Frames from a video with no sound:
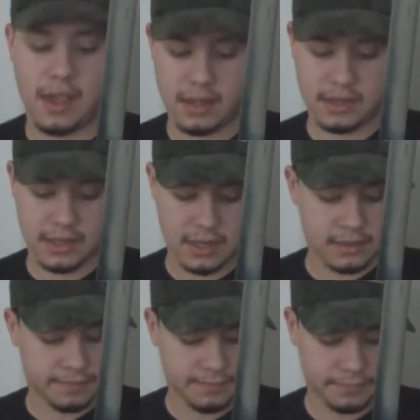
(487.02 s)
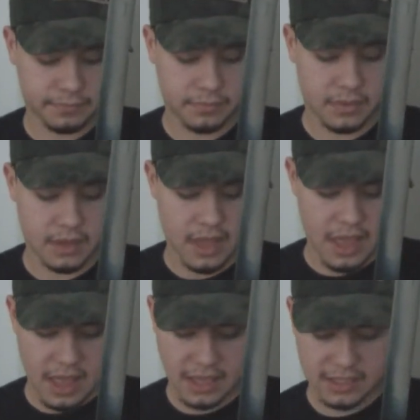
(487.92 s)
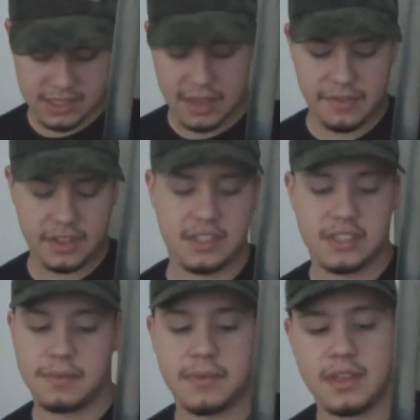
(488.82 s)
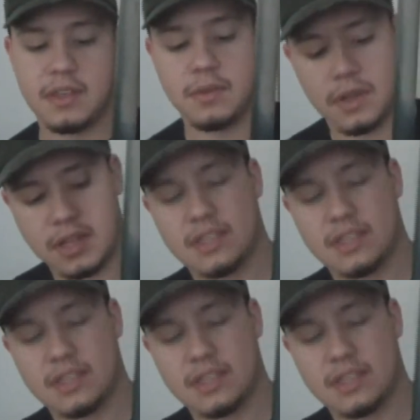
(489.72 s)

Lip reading: And it's definitely something you would.